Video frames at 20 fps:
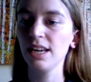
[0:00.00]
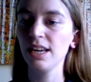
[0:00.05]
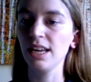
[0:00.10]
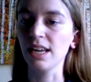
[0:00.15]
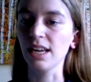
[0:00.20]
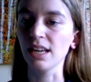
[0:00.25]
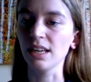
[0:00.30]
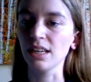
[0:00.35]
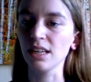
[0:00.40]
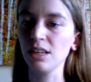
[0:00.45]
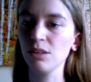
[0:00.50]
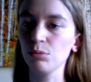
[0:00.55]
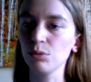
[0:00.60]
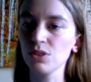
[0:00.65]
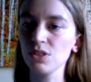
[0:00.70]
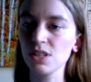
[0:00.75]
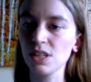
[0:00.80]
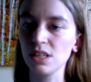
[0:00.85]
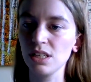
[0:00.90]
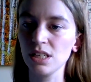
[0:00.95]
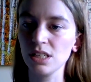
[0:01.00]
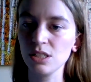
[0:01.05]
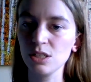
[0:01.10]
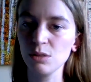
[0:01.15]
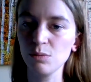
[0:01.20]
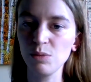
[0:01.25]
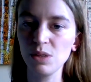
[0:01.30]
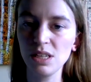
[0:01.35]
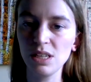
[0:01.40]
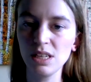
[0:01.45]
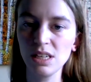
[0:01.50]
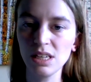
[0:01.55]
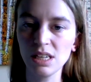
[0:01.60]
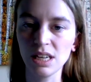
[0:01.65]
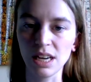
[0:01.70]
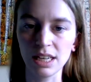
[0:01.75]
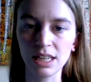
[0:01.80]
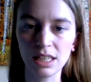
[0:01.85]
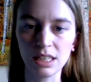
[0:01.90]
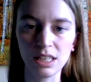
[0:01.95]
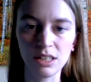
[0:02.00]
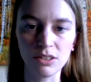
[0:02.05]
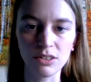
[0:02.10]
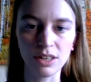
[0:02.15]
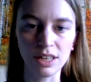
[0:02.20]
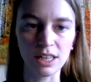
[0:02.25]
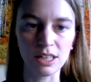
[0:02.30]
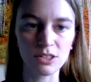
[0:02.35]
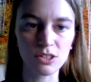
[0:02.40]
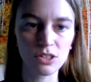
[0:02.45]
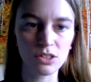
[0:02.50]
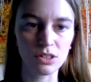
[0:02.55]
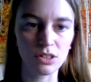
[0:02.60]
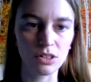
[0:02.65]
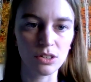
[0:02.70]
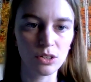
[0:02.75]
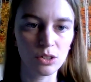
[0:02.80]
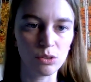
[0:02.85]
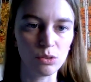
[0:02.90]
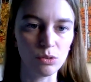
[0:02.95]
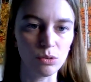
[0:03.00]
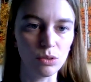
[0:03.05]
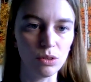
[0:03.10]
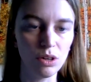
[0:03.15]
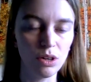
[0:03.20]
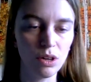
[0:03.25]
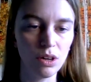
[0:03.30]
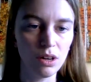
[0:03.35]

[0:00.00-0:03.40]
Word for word: and it will send it to me, and I can either answer you